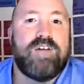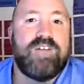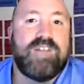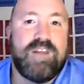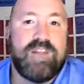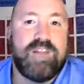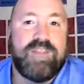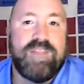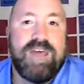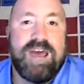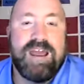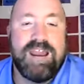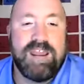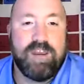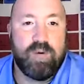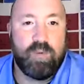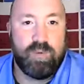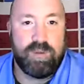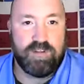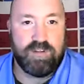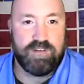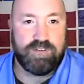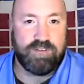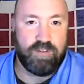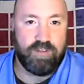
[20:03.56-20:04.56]
in that
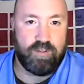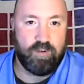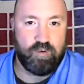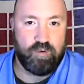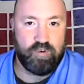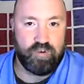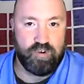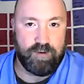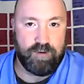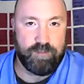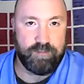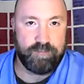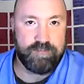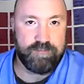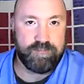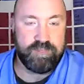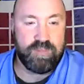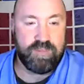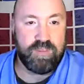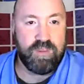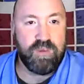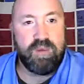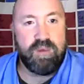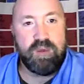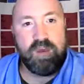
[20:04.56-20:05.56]
aqueous solution.
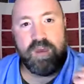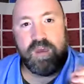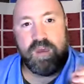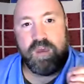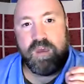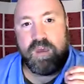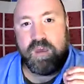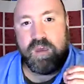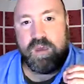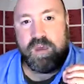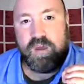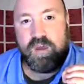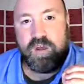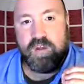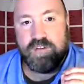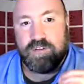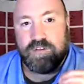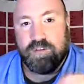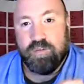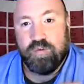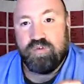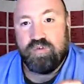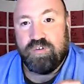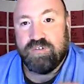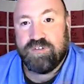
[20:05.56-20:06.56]

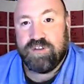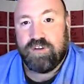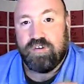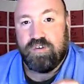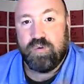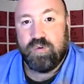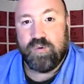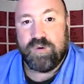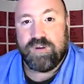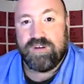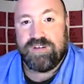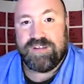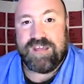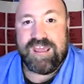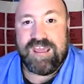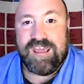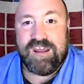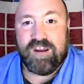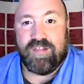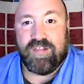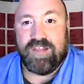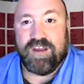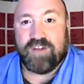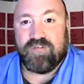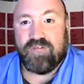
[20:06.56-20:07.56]
Solutions that do contain
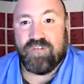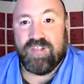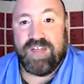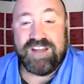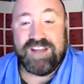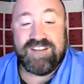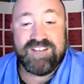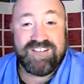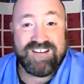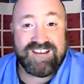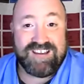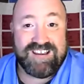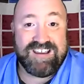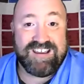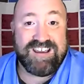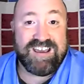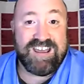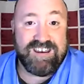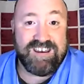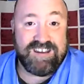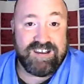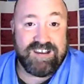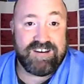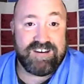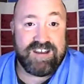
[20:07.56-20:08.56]
electrolytes
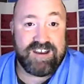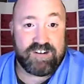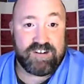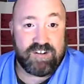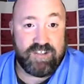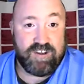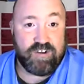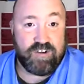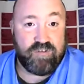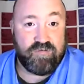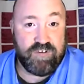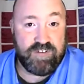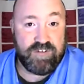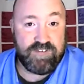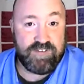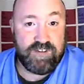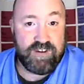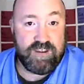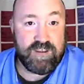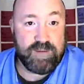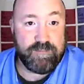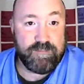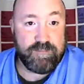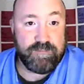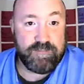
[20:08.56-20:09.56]
can conduct
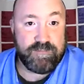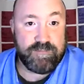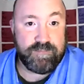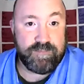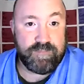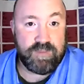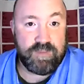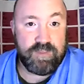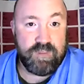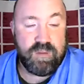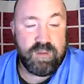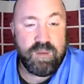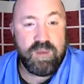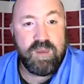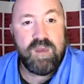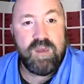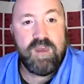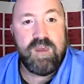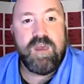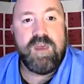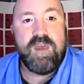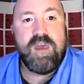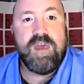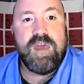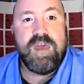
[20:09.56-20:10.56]
electricity.
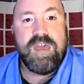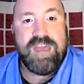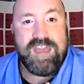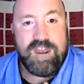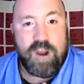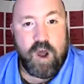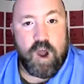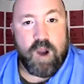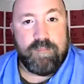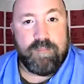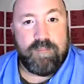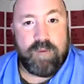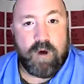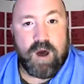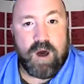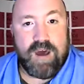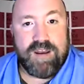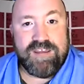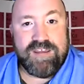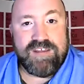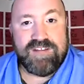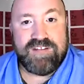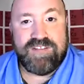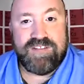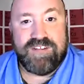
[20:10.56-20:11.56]
In our
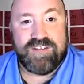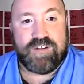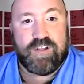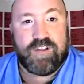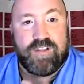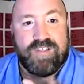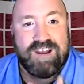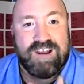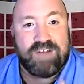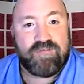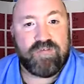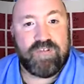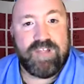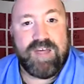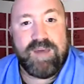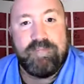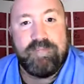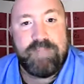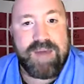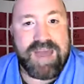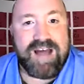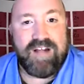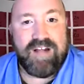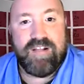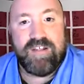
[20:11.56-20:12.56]
bodies, this electrolyte
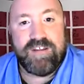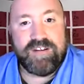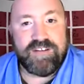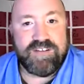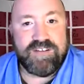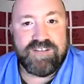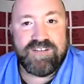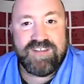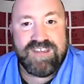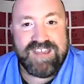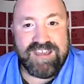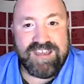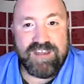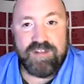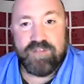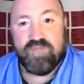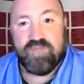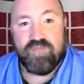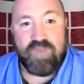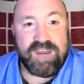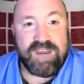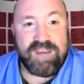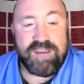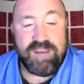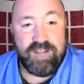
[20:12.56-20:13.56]
balance is
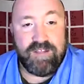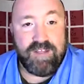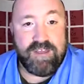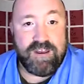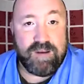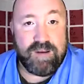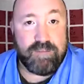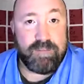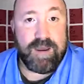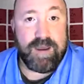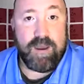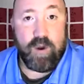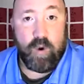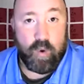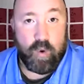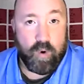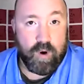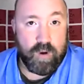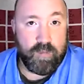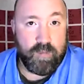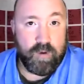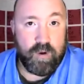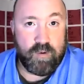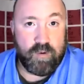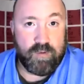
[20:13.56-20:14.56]
regulated by
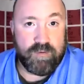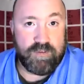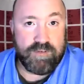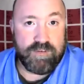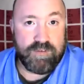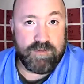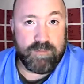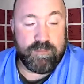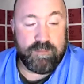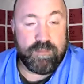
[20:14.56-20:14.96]
hormones,